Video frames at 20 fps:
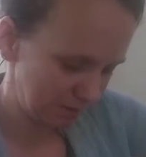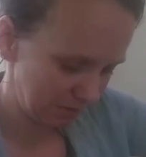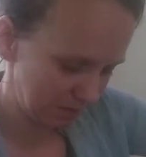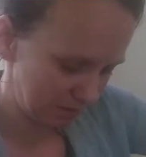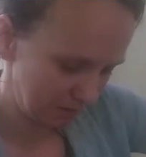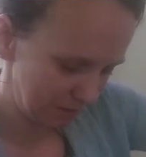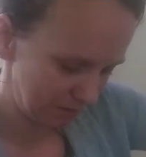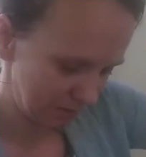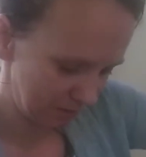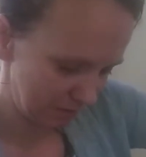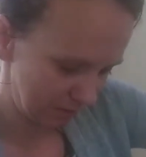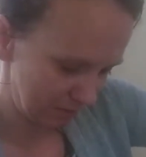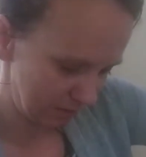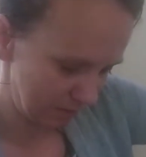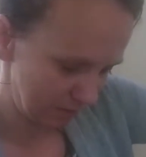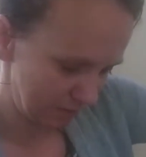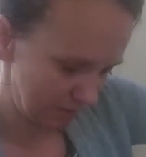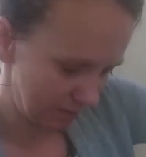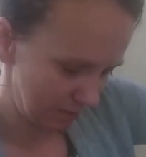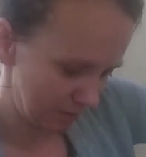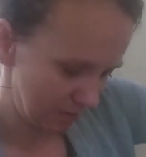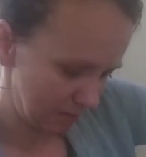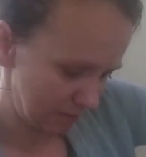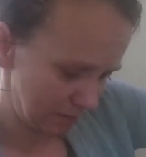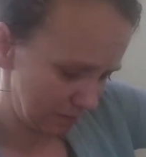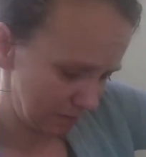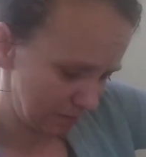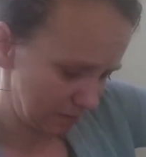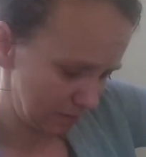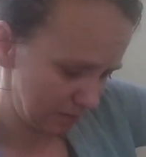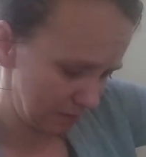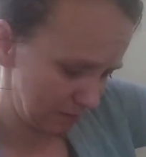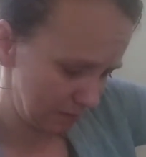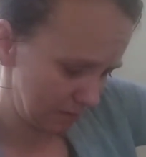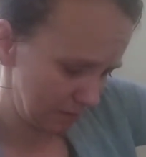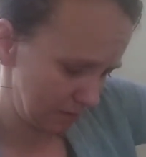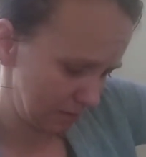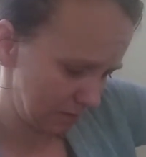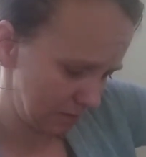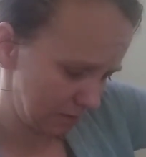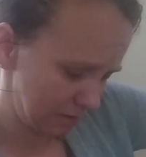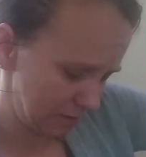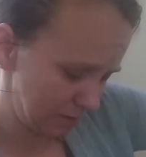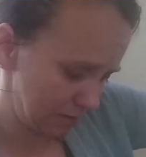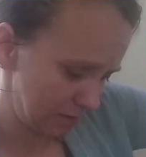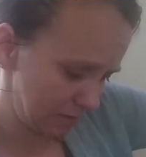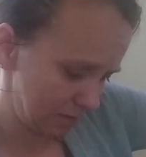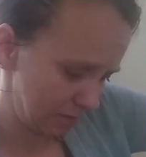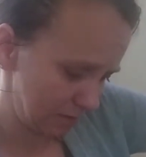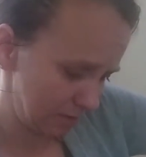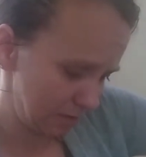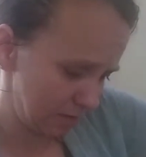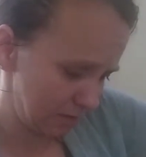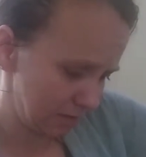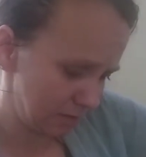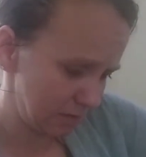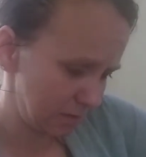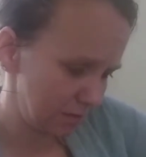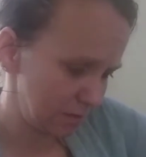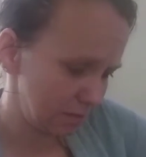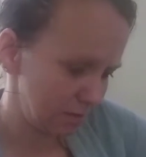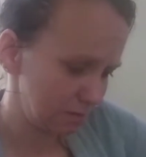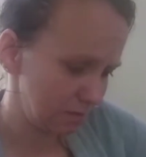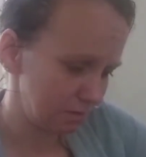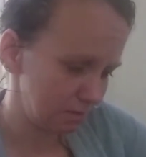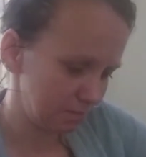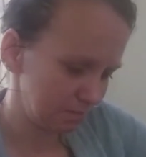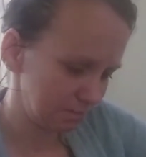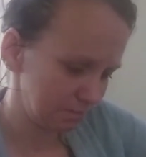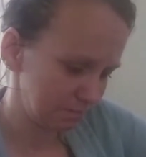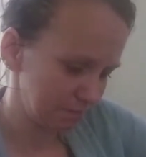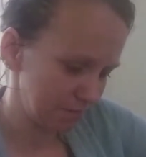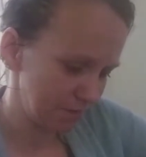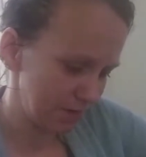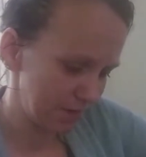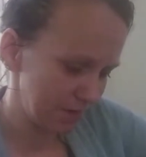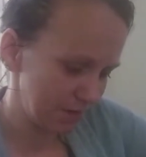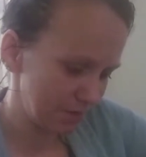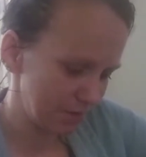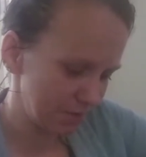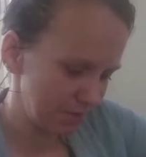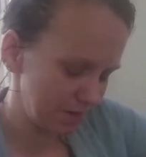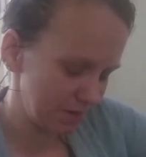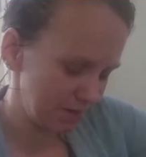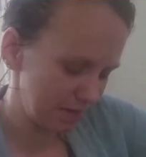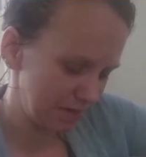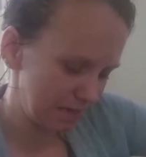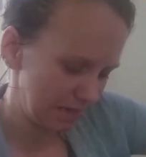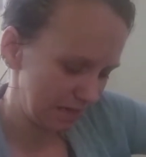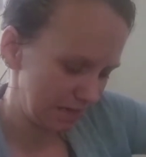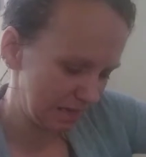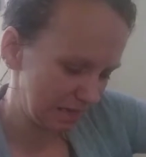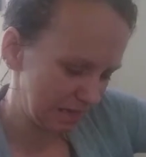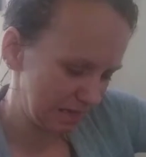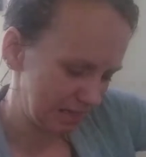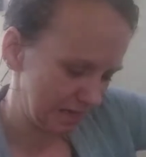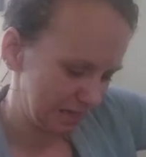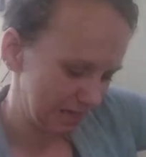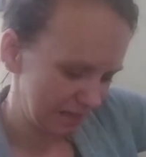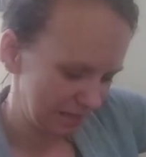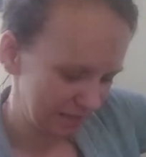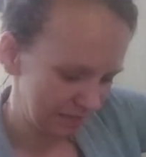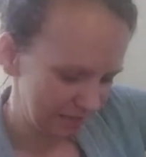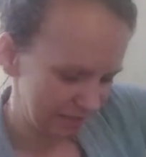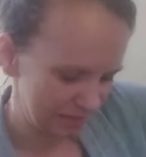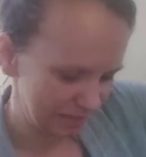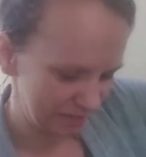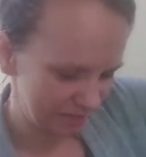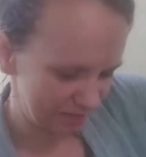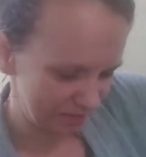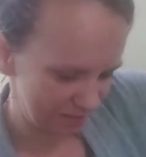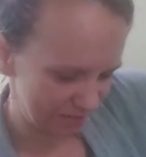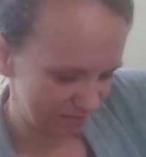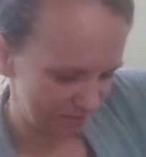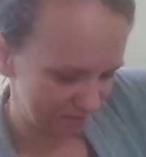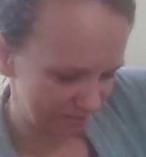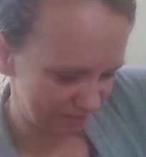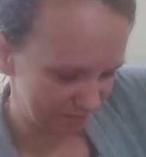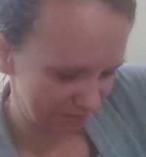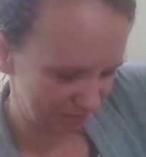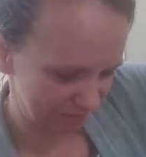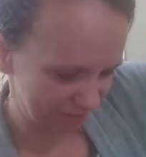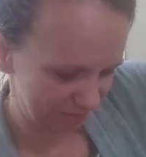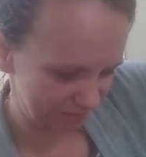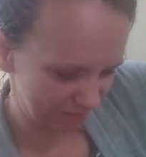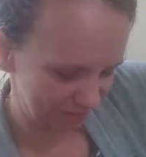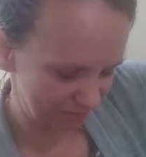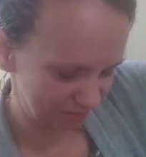[no speech]